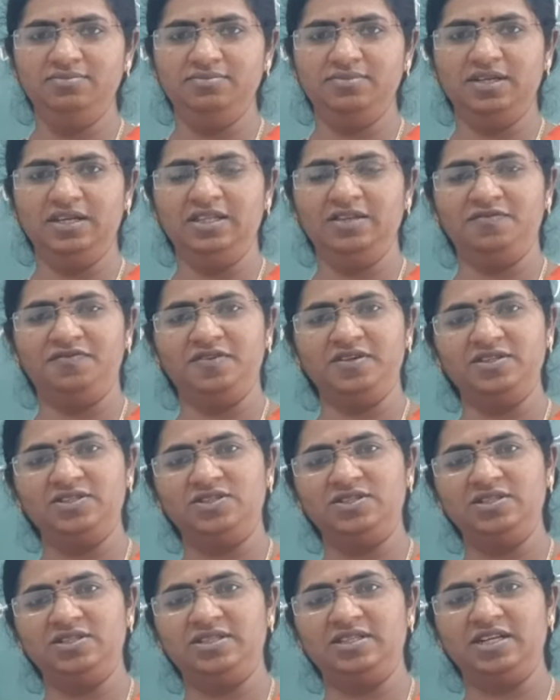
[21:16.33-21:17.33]
in the
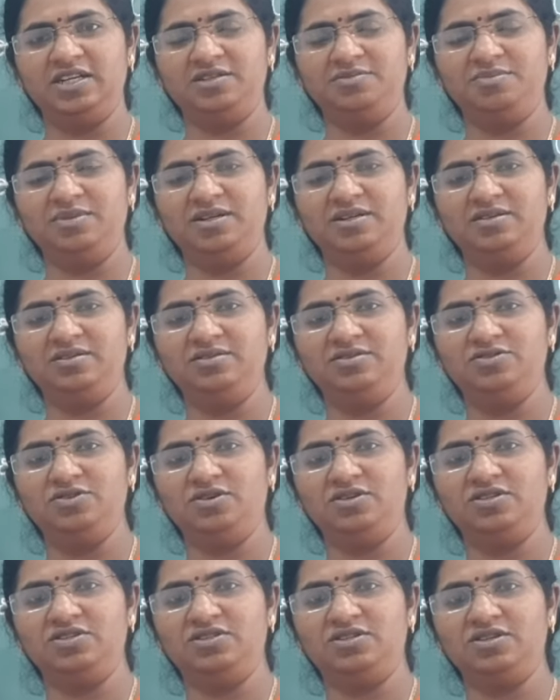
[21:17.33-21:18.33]
first statement,
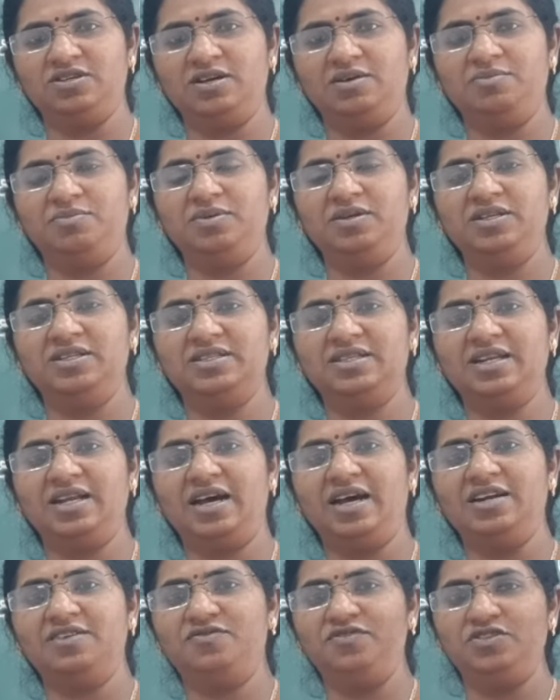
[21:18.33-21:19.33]
joint stock company is an
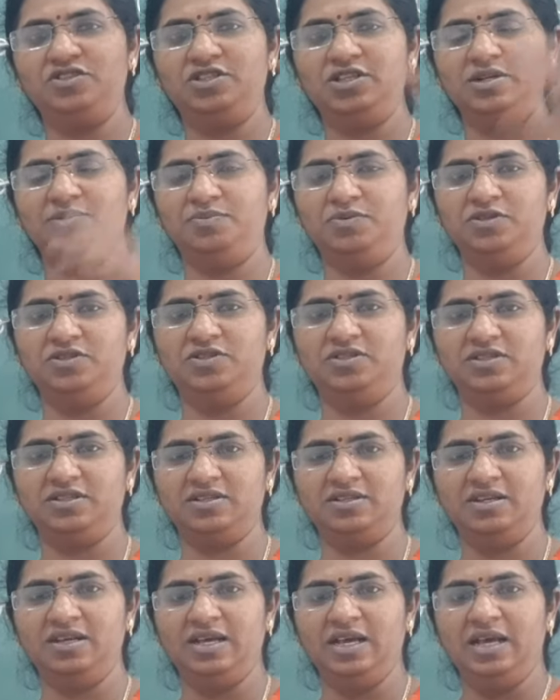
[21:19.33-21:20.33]
artificial
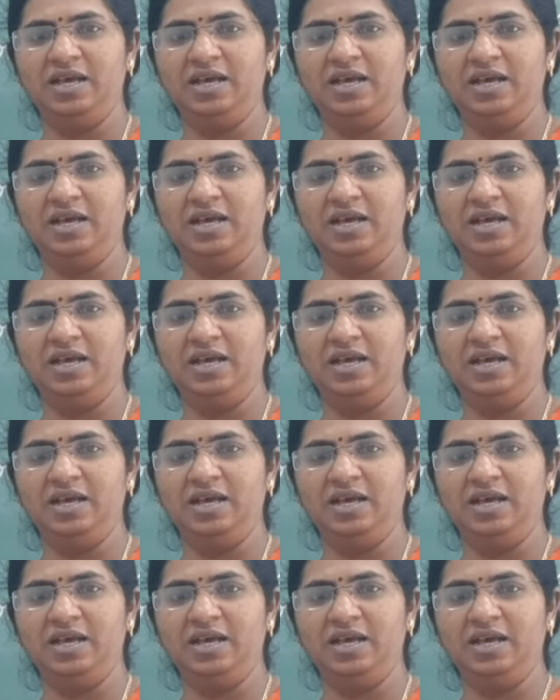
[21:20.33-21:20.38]
person.